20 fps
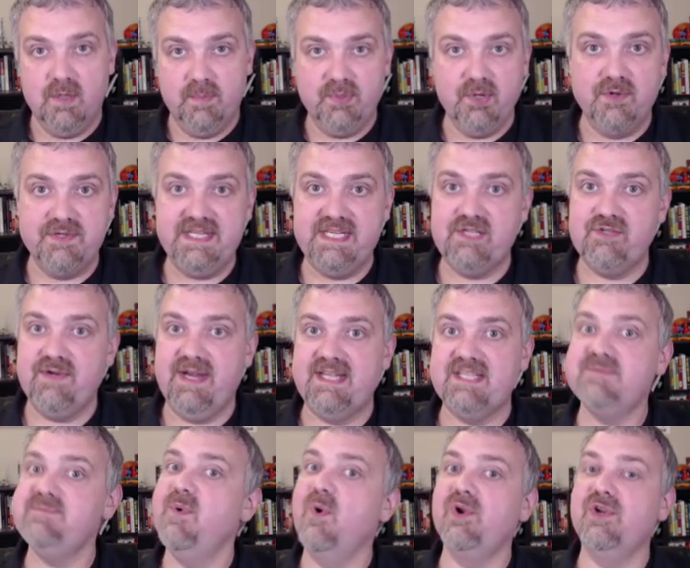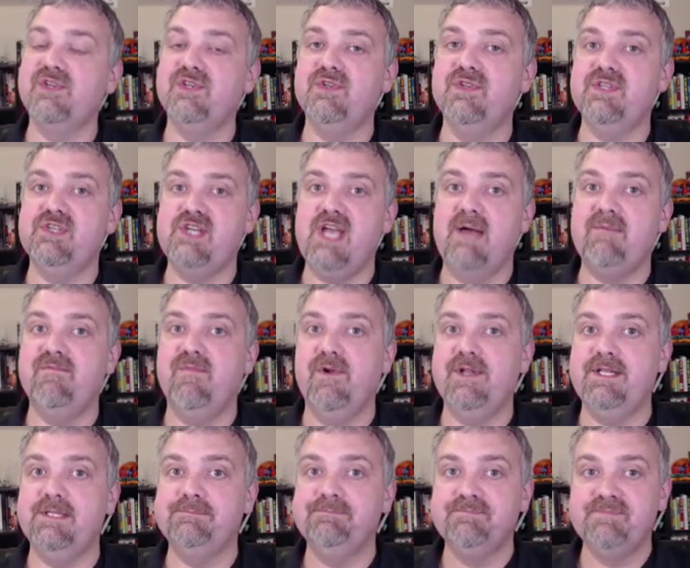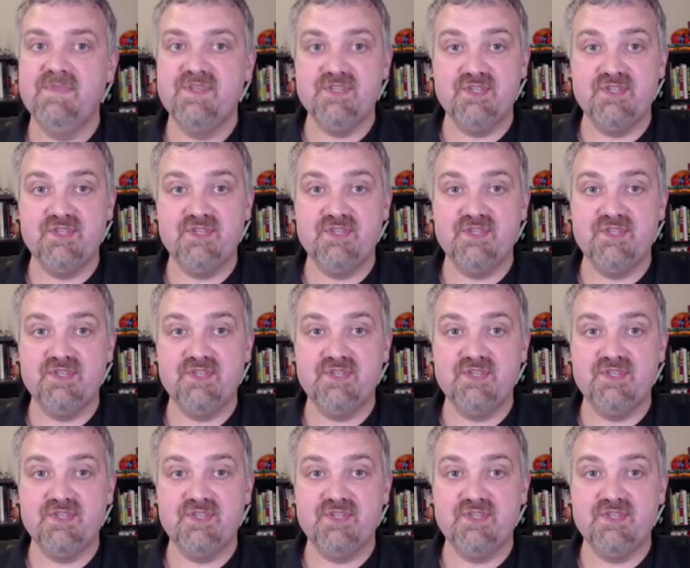or a protein transporter to do the job for you.